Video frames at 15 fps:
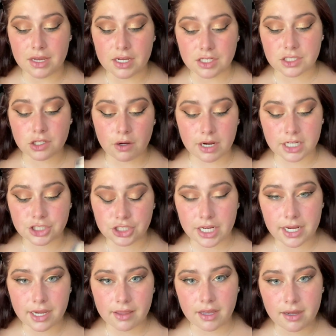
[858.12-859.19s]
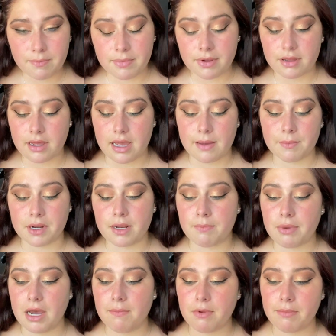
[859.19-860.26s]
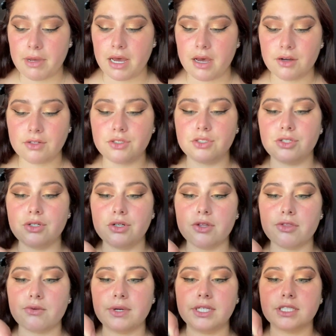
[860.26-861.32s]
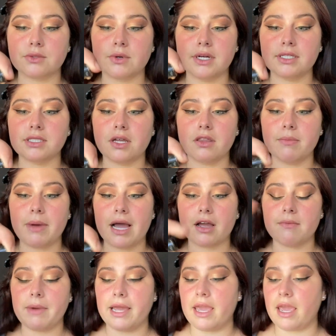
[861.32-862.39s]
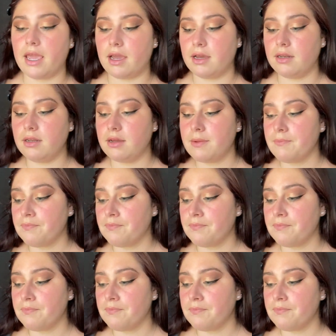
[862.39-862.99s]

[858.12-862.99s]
So I shake it up. I'm gonna pump about 2 to 3 squirts on the back of my hand.